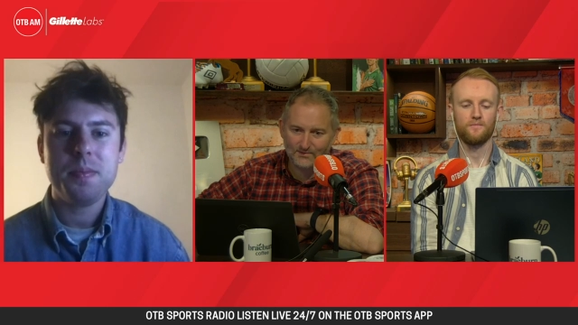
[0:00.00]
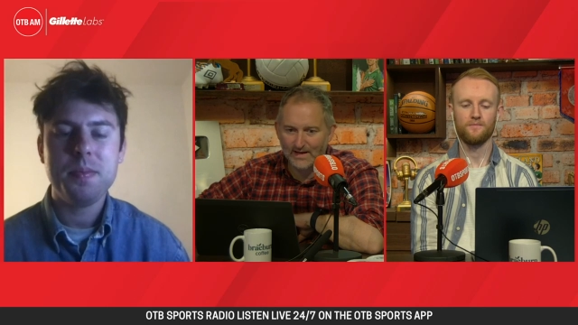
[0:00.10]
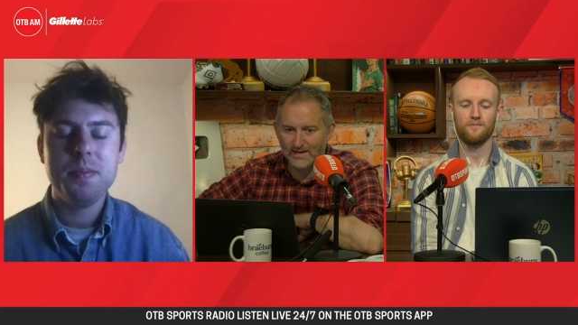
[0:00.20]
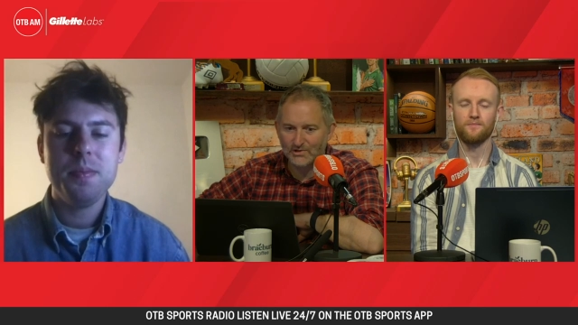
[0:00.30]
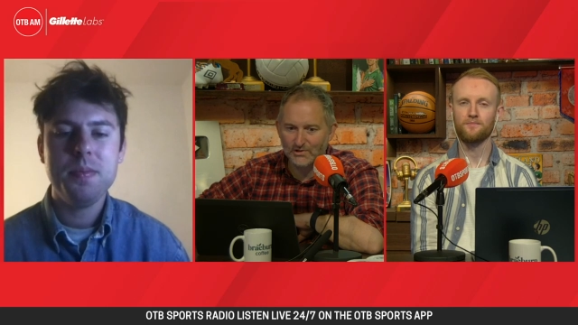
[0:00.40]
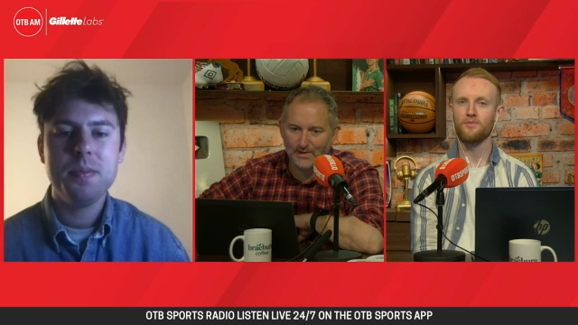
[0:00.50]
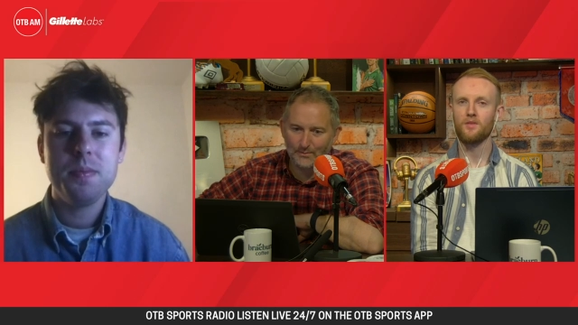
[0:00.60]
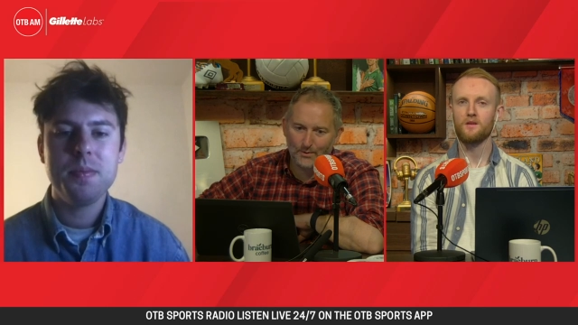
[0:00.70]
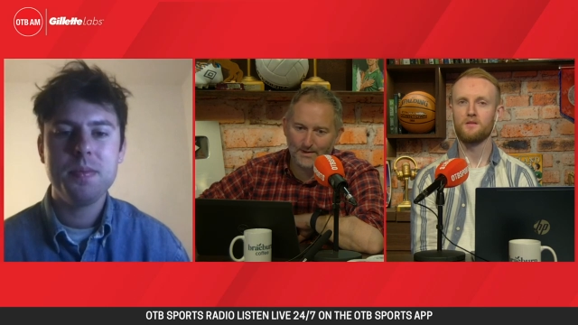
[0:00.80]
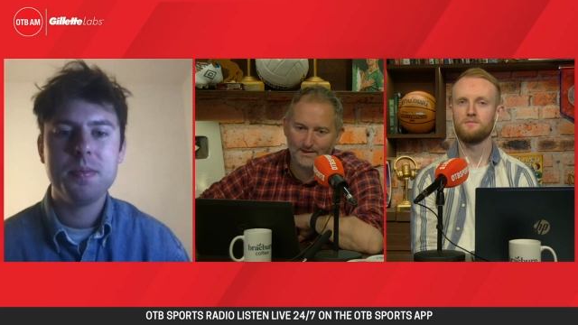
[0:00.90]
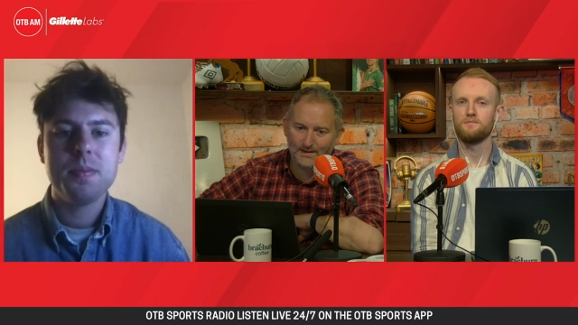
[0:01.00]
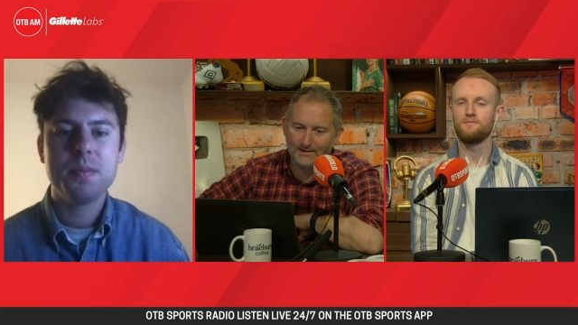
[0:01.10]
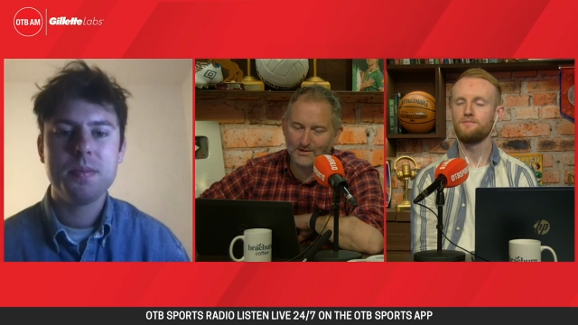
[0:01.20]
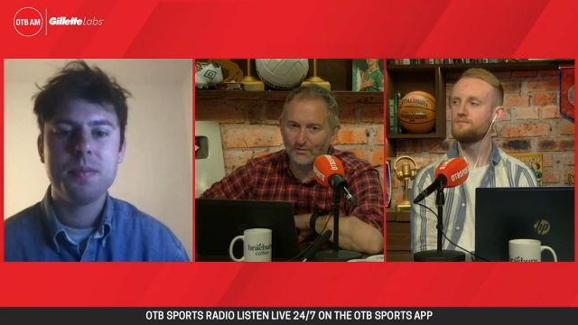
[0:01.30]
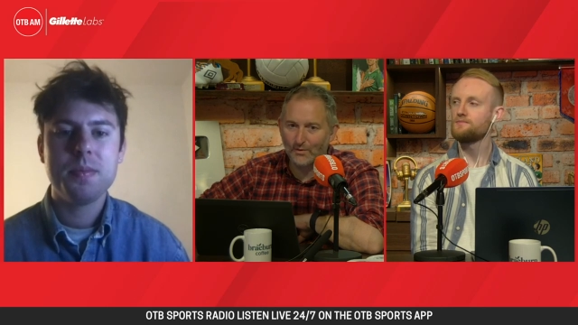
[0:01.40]
Speaker 1: relationship with the
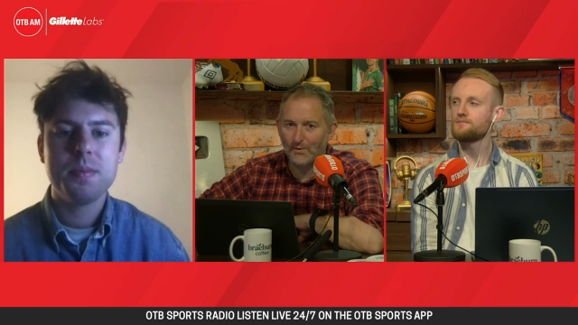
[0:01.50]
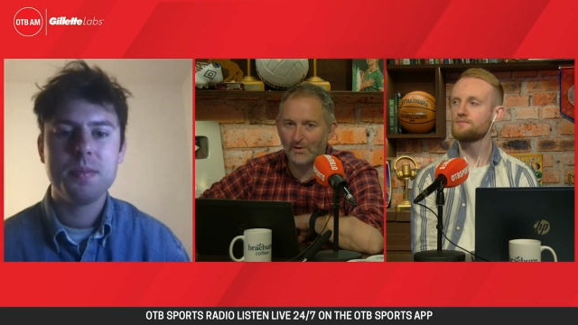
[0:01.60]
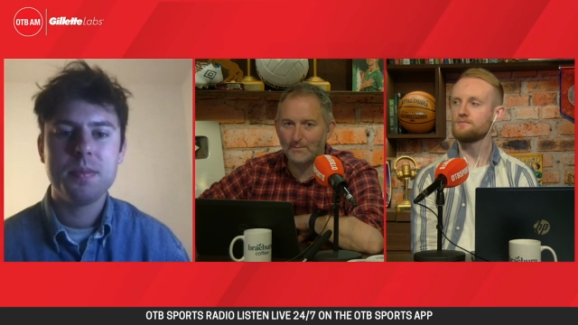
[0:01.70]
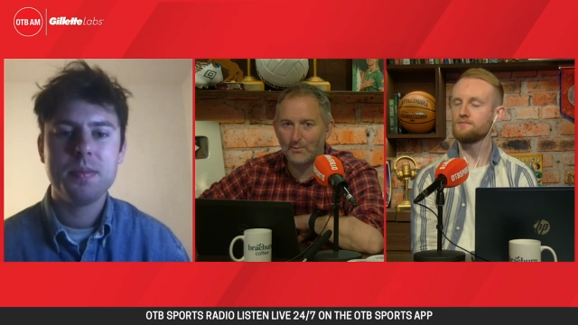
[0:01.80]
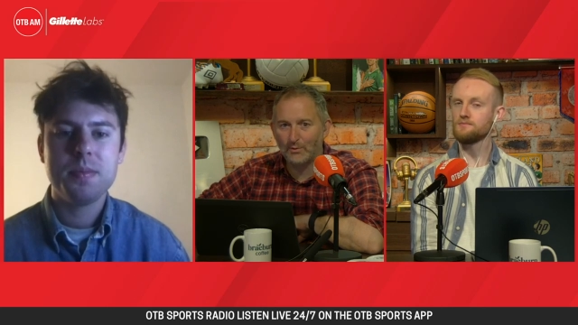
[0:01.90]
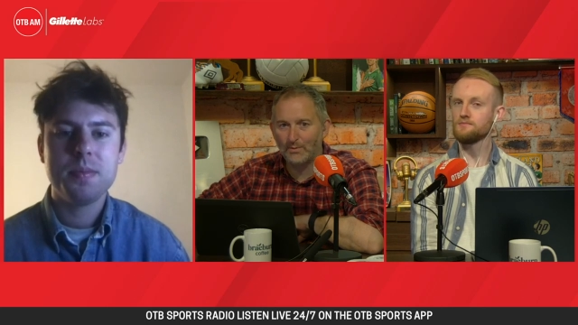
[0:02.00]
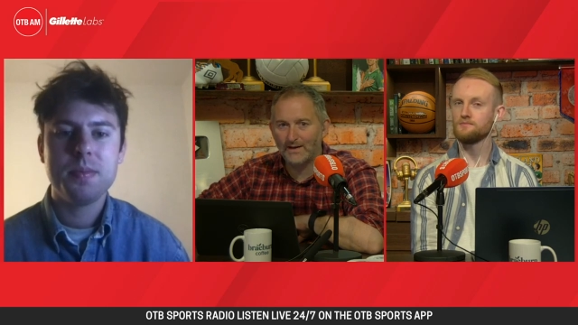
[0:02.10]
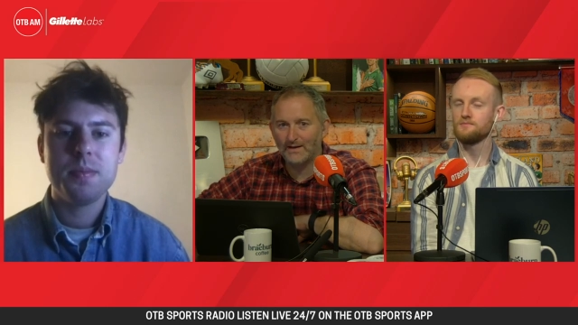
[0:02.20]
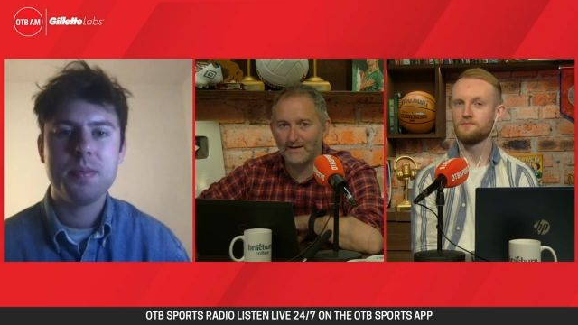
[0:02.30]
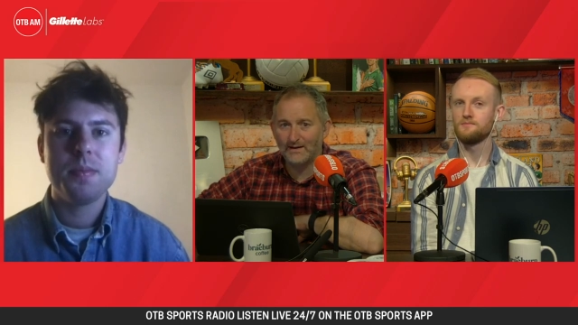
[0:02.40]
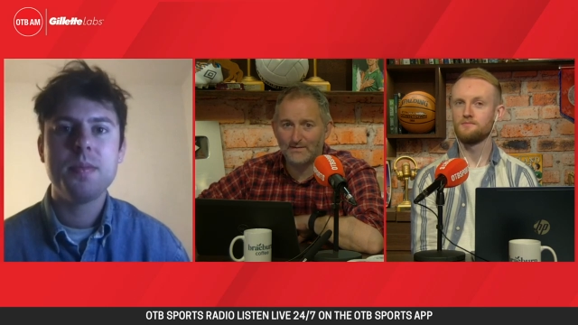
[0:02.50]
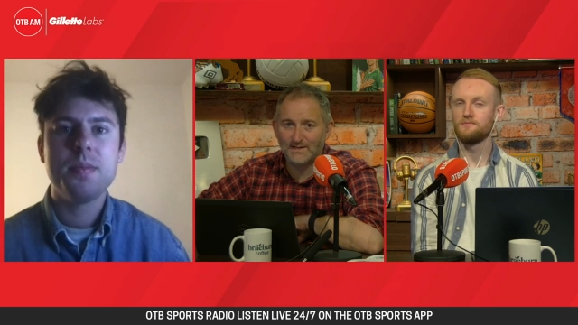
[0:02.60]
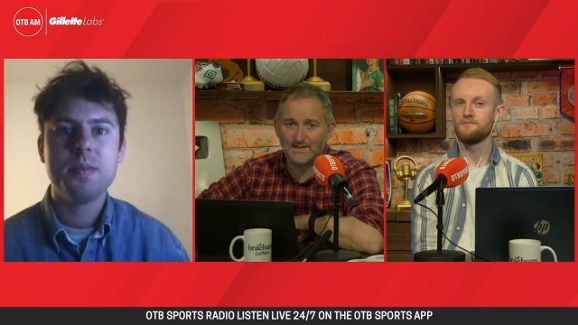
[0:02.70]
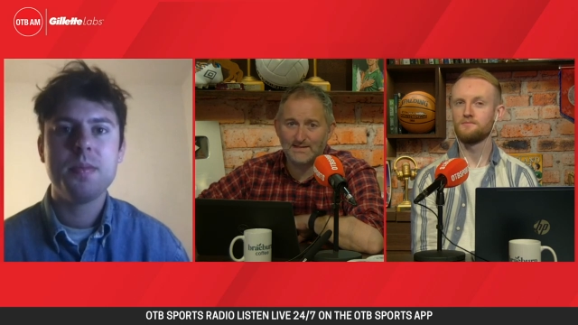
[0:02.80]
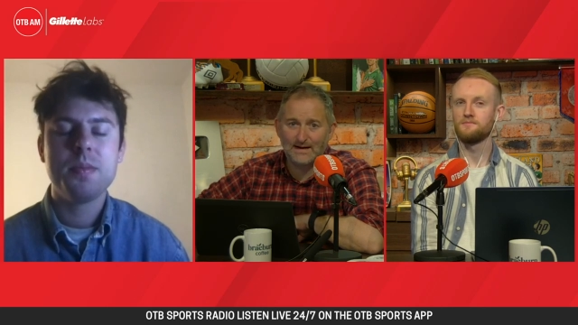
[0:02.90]
Irish footballing public, it
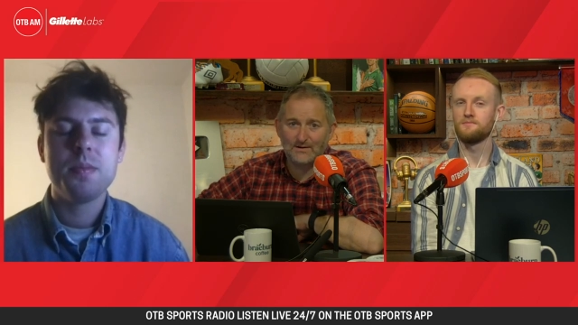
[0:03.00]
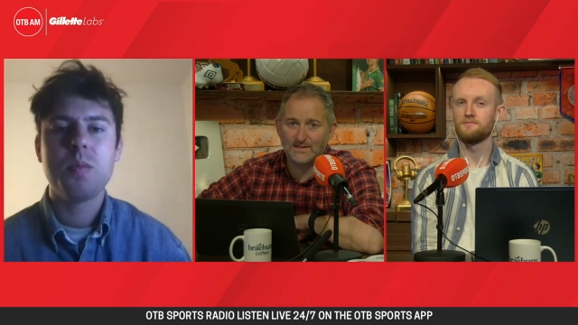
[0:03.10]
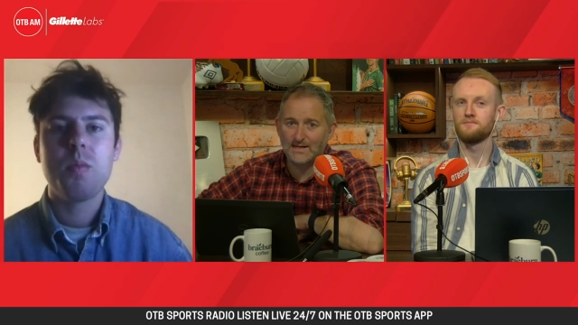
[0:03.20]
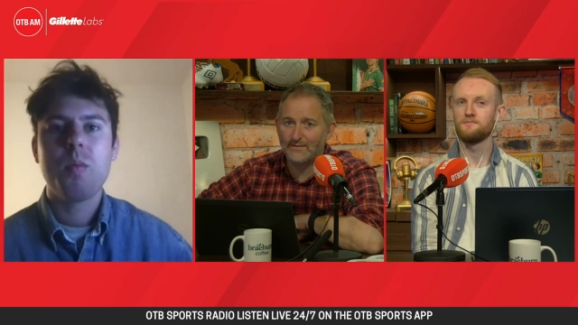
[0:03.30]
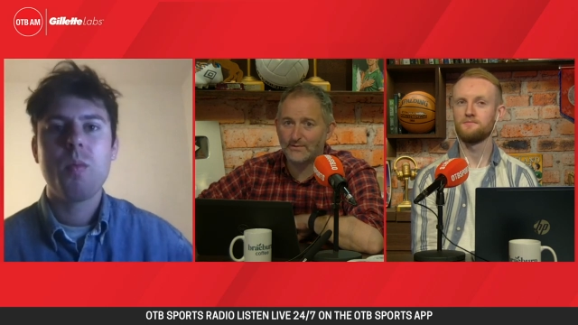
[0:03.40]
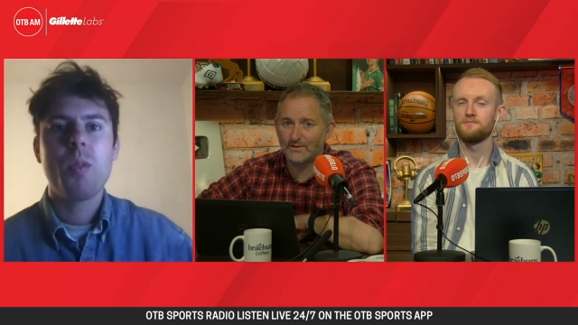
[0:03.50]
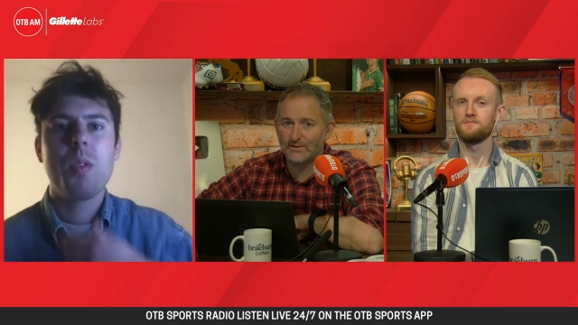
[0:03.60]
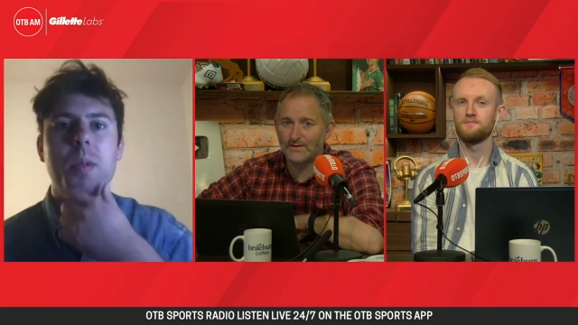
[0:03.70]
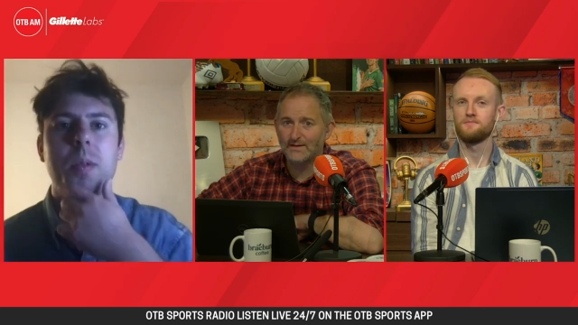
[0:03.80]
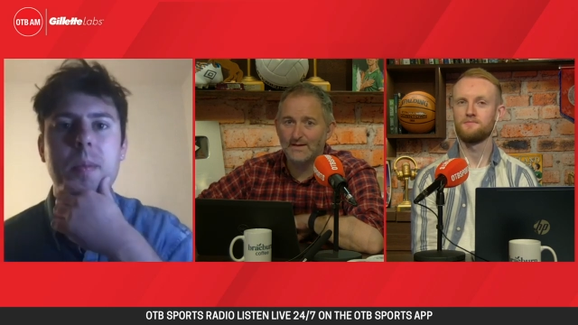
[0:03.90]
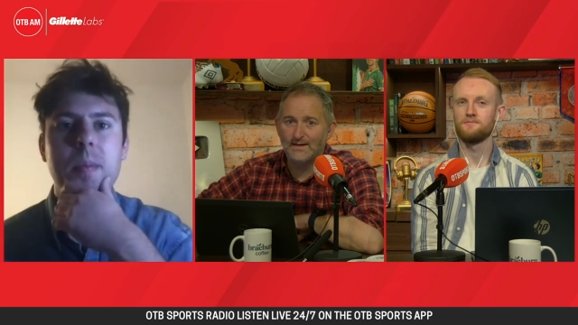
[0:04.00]
obviously sours after